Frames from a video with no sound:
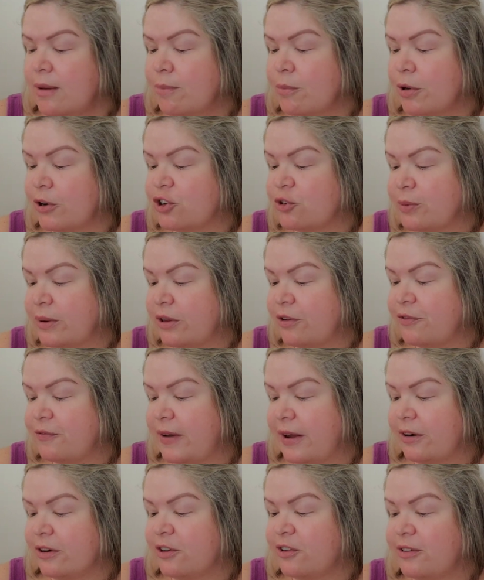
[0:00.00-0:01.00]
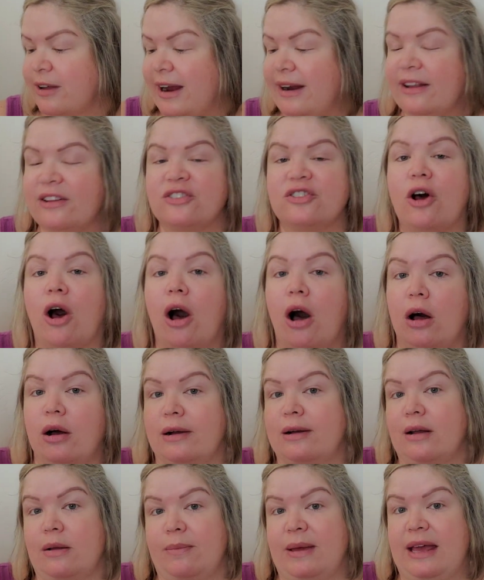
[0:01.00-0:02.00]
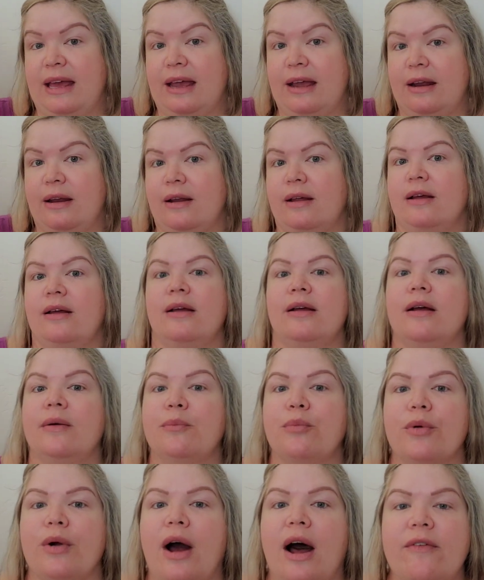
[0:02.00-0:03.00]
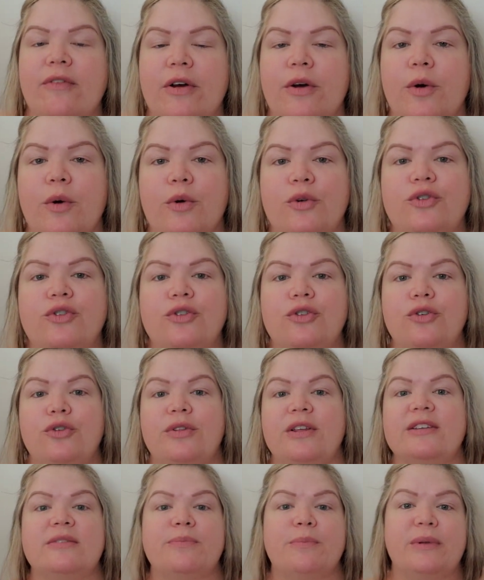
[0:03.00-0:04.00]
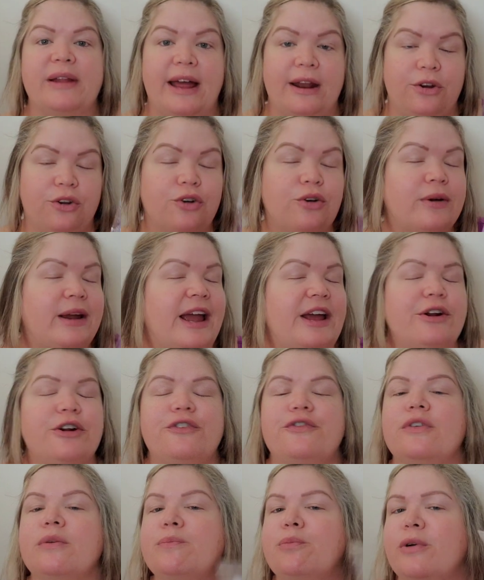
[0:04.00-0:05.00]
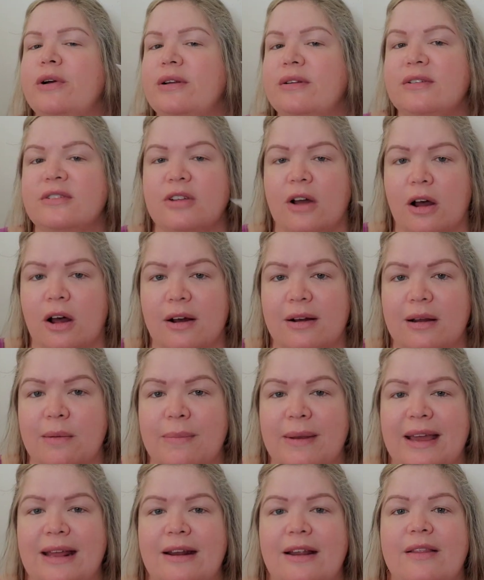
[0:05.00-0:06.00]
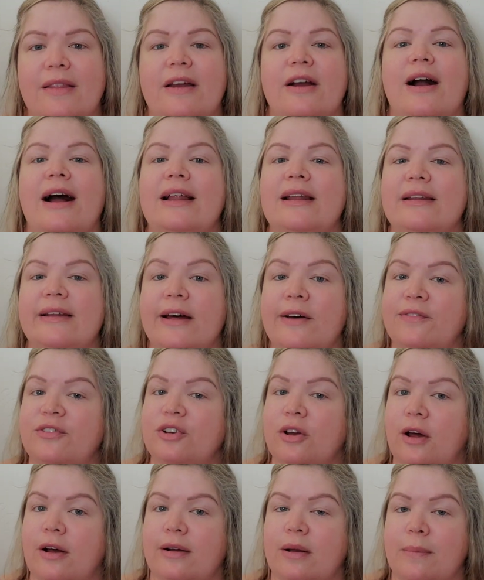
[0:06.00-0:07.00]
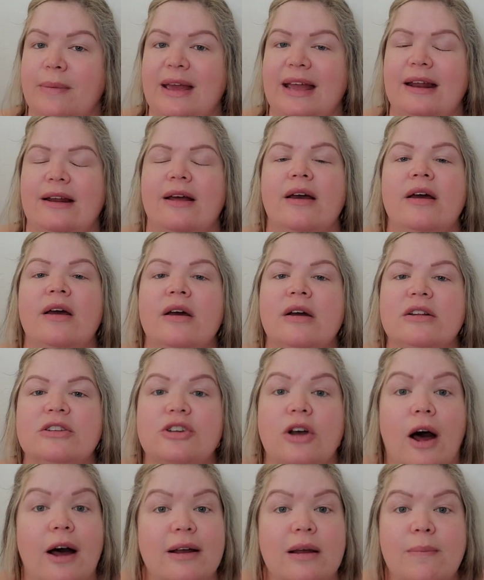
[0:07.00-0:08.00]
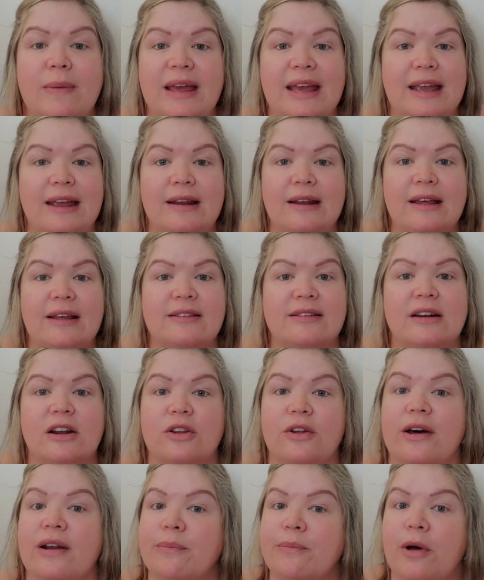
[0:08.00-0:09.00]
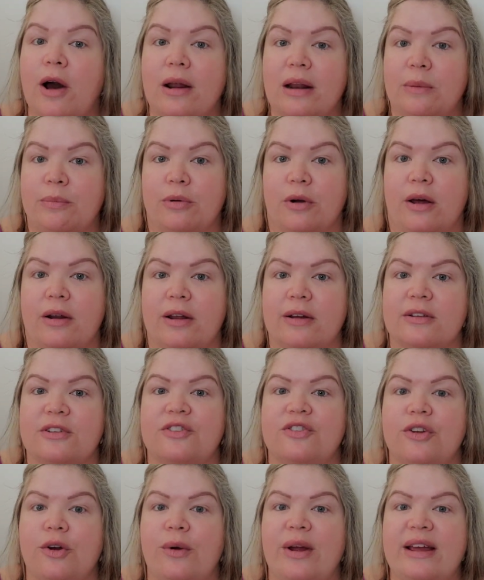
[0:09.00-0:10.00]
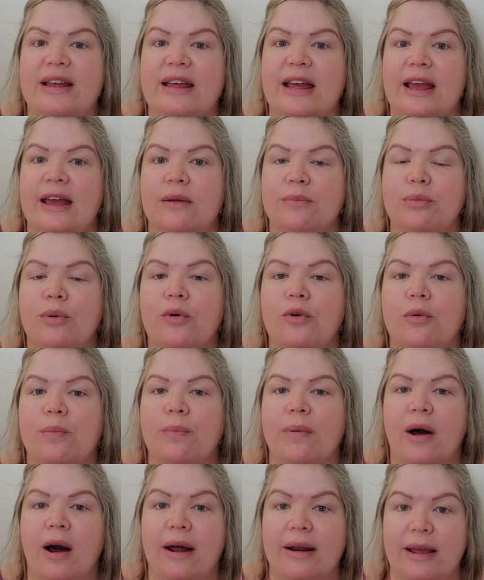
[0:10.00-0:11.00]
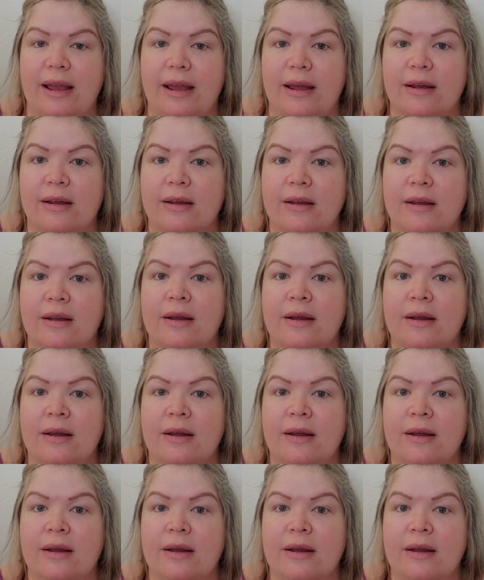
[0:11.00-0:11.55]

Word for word: Marshmallow Fireside, and Tonka Bean. Bravo to this blend creator for putting Tonka Bean in there. I love Tonka Bean. Tonka Bean is in a lot of body products, so it can pull body